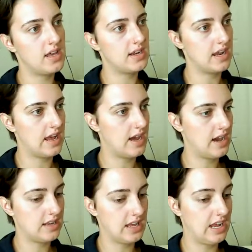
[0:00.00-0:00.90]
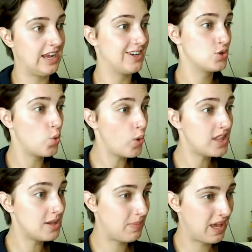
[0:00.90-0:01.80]
and add a
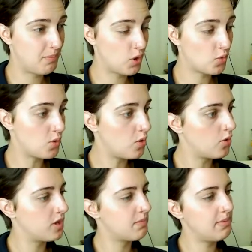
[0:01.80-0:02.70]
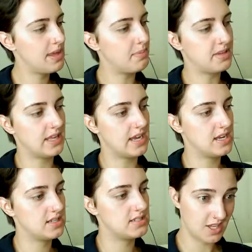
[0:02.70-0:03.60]
toilet paper roll and maybe a
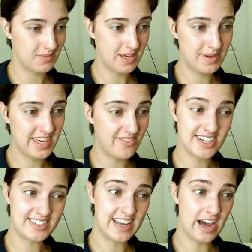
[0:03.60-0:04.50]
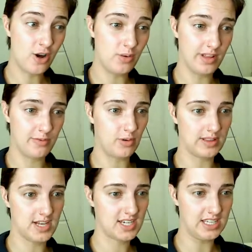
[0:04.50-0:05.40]
plant. Maybe even a towel if we're
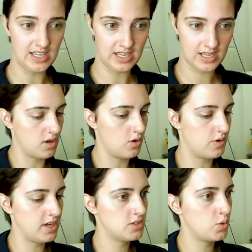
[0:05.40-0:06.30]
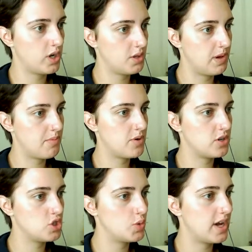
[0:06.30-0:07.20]
lucky. right, toilet paper,
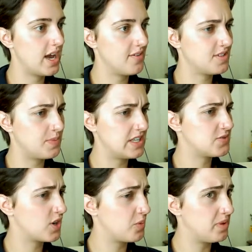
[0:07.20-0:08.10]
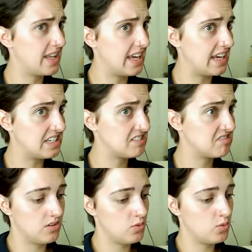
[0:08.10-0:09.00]
do I have space for a
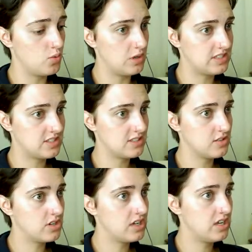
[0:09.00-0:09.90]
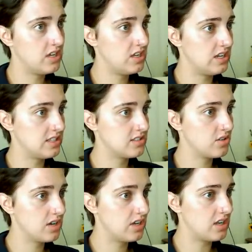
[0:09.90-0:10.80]
plant? Ooh, it's looking
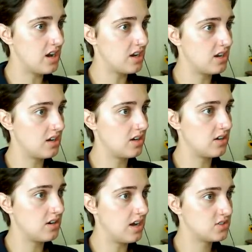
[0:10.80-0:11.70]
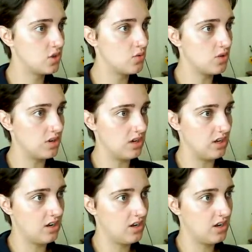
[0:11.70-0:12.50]
not so good.